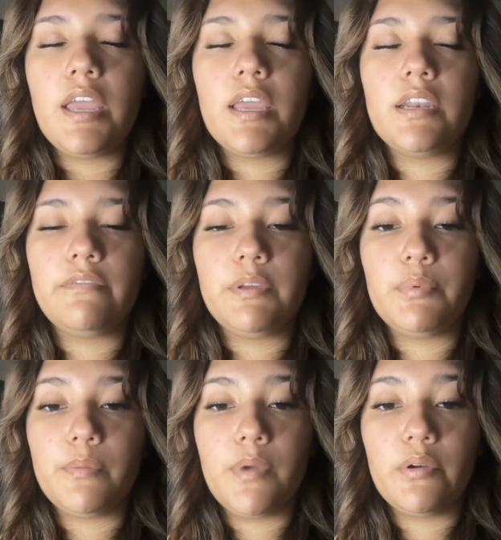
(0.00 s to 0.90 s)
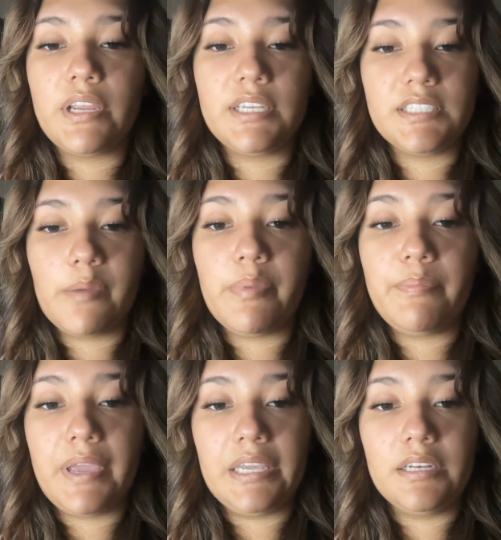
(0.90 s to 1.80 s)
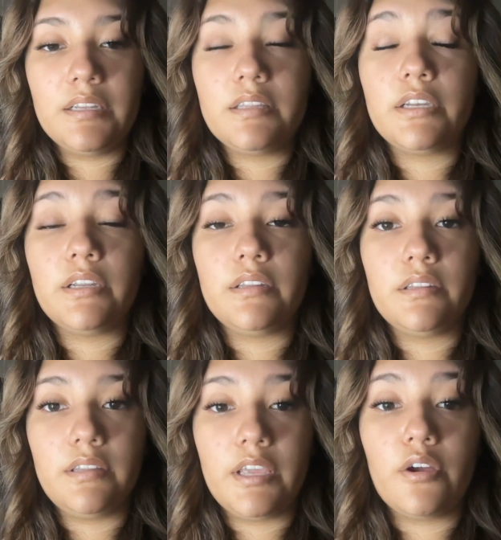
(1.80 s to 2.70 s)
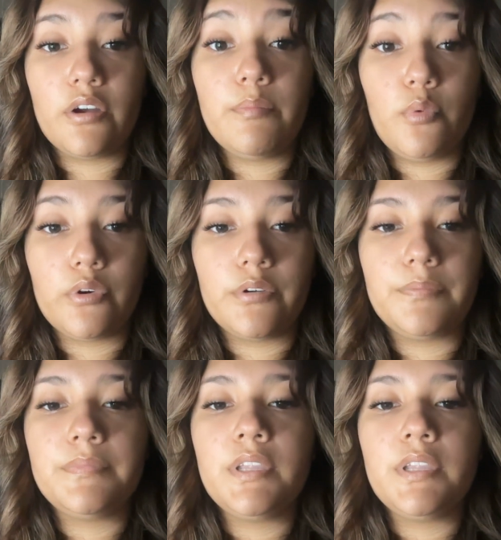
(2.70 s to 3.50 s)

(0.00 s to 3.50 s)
and if they promote any type of pain, then they are immoral.